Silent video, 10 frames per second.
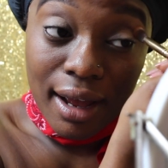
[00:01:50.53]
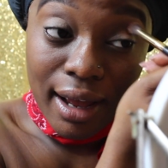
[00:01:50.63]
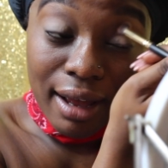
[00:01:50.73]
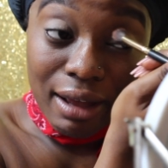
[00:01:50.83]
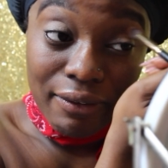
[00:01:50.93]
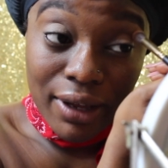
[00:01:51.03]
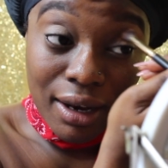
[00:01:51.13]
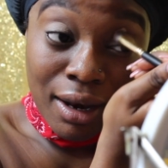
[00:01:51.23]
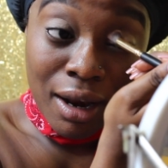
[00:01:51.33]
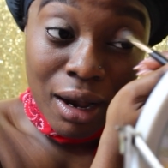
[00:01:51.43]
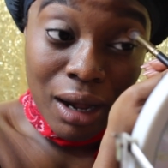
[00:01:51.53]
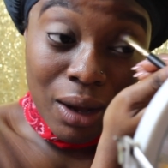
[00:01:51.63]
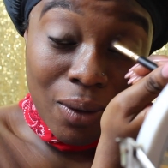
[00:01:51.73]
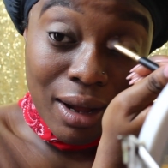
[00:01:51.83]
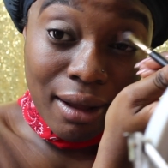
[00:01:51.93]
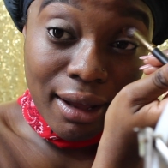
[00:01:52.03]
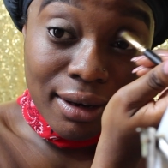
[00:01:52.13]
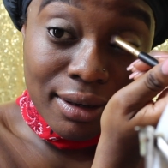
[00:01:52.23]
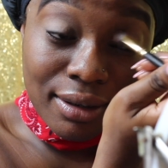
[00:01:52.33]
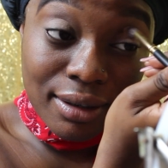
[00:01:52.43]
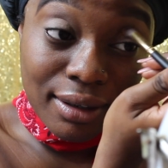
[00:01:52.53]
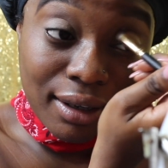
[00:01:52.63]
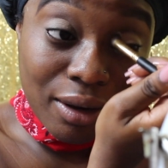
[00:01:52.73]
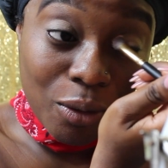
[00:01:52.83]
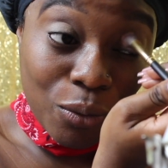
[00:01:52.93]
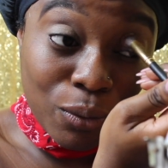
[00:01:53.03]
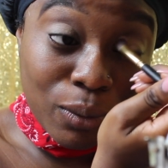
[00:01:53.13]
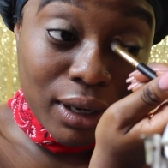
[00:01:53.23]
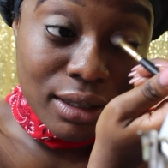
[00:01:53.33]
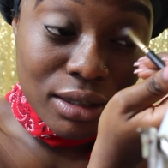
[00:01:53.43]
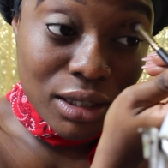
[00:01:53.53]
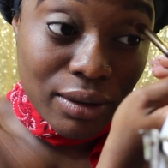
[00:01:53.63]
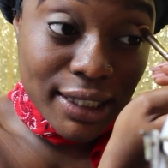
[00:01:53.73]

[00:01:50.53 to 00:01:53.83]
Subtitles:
I have no idea what to